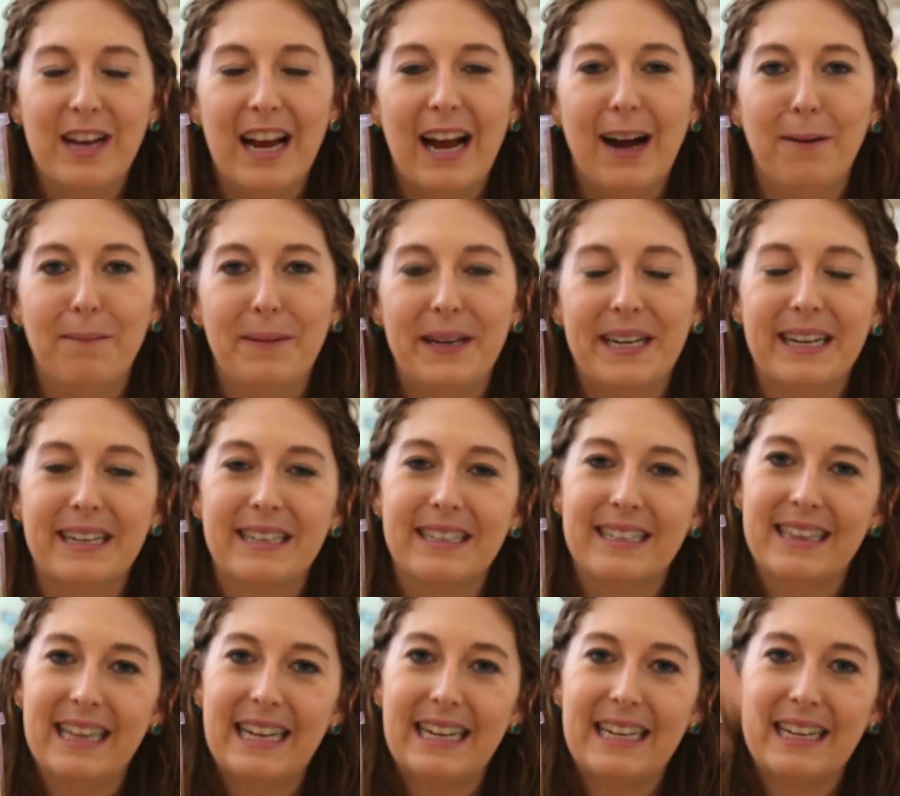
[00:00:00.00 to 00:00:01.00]
now
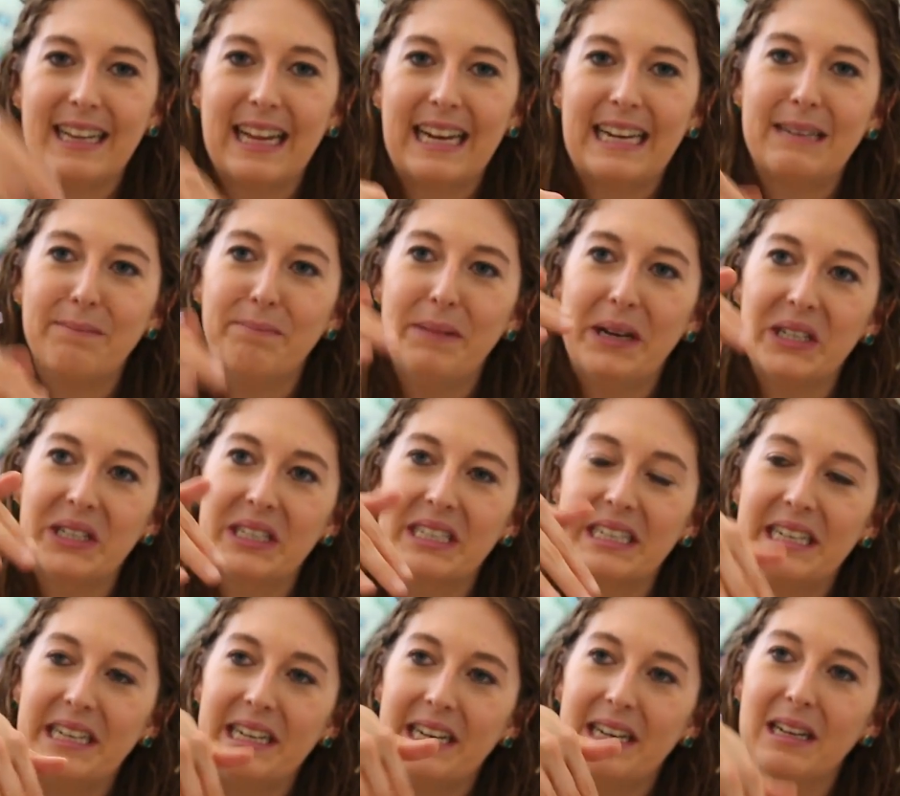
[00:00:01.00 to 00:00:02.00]
because they like melted